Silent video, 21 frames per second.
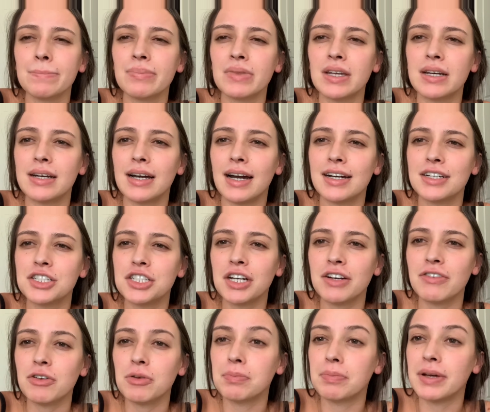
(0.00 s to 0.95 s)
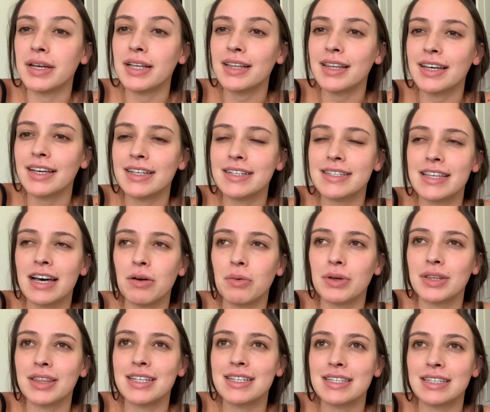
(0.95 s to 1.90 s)
has she ever bitten? Like, is that
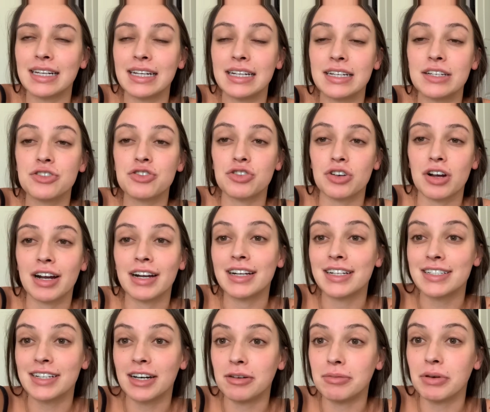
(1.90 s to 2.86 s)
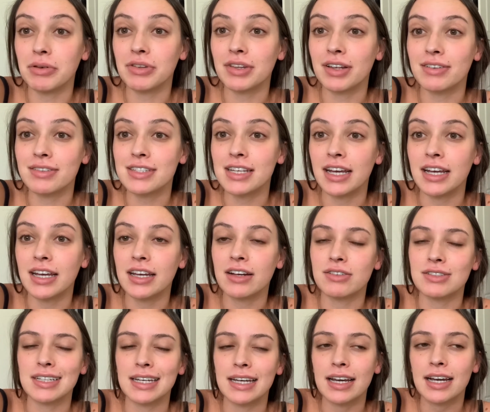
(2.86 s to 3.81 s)
what this lady's trying to tell me without saying it? I
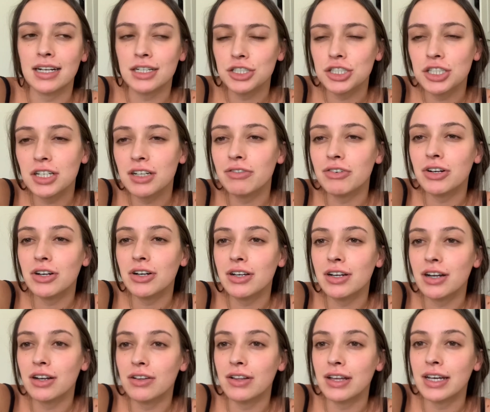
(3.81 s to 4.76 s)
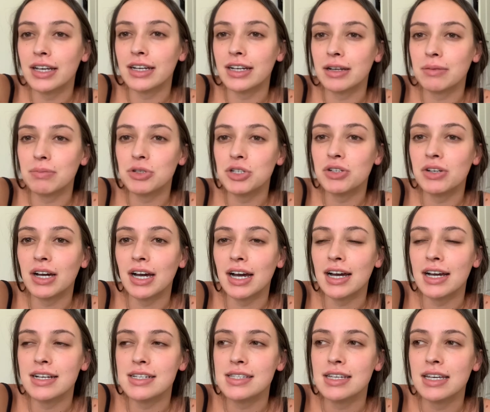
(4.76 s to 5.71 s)
was like, has she ever, like nipped you
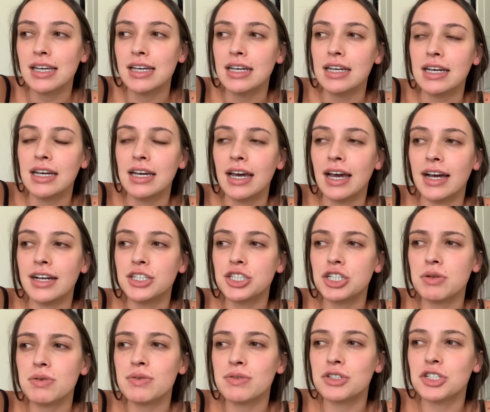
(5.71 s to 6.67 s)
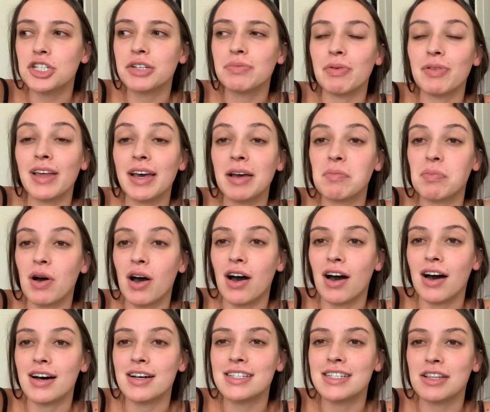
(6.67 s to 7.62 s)
guys? And she like
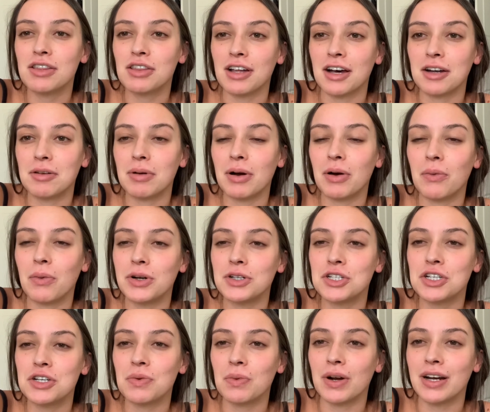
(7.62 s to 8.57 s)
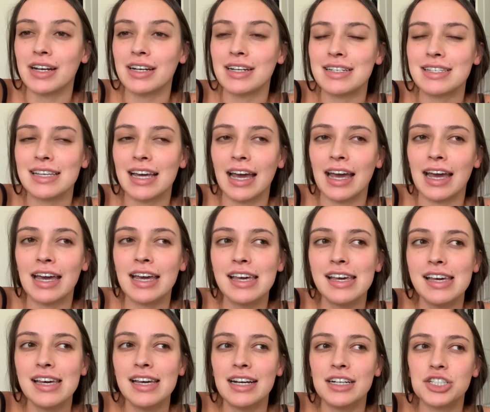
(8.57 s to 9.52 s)
paused and thought about what she wanted to say.
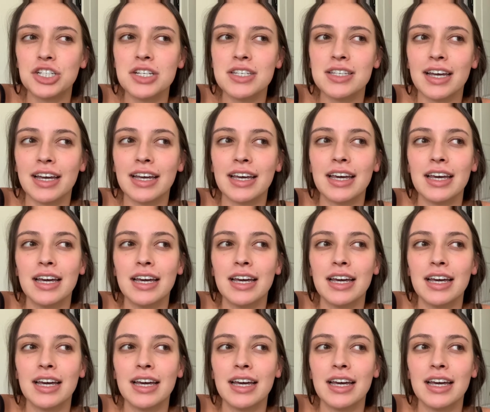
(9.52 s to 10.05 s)
She's like,